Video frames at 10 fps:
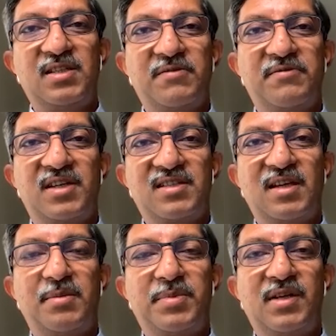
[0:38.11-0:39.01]
So, for
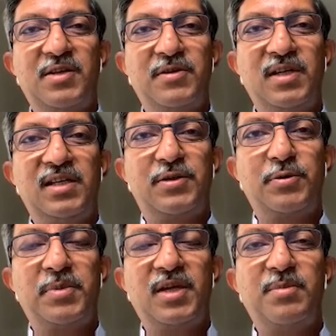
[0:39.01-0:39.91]
example, you need to
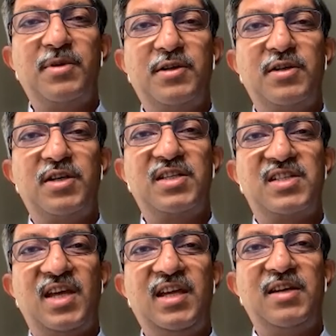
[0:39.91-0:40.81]
be able to
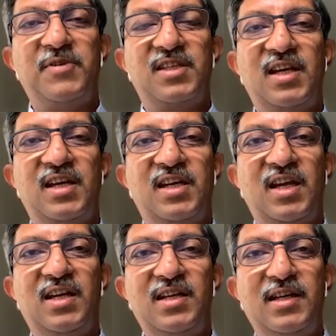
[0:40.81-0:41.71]
design with an
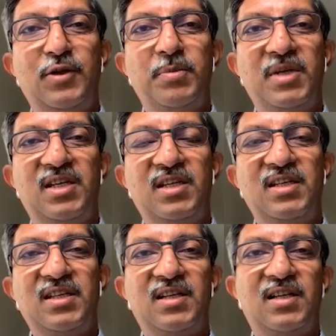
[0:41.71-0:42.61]
entirely new
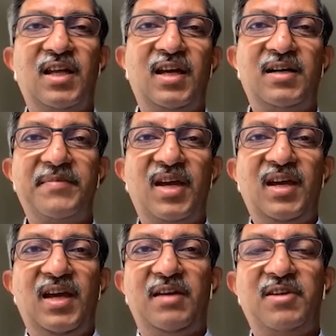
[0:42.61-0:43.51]
material.
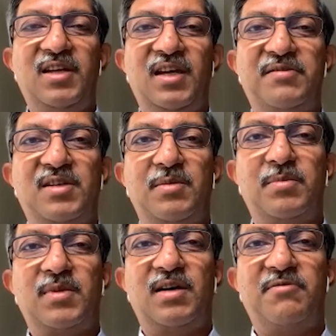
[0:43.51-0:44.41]
And we have
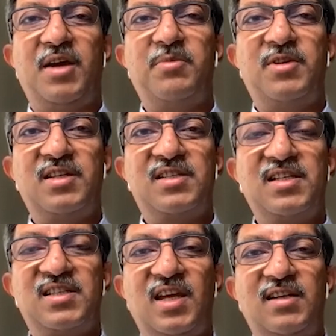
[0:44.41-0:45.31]
some fabulous
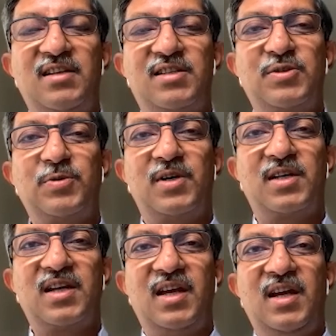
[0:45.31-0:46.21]
designers who
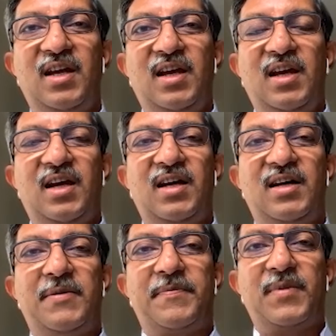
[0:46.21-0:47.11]
are
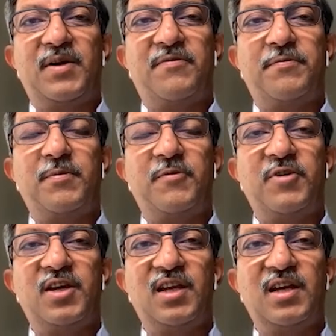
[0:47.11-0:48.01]
uh,
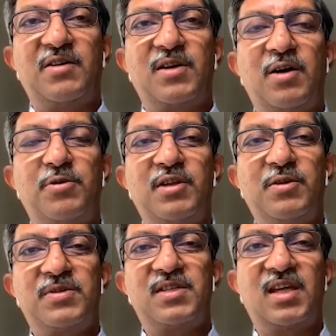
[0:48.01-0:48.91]
figuring out how to
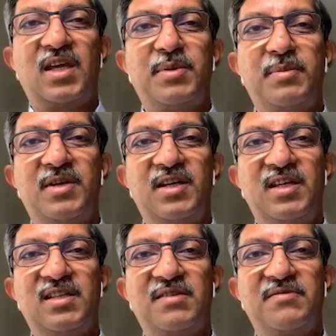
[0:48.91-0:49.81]
use the
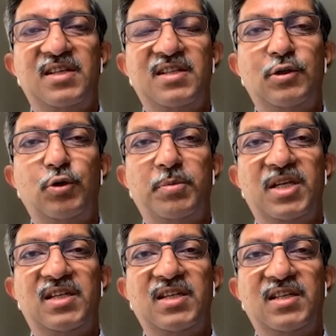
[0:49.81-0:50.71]
capabilities of these new
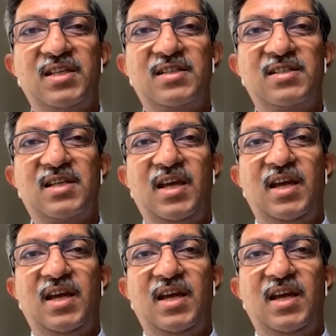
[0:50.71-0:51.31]
materials.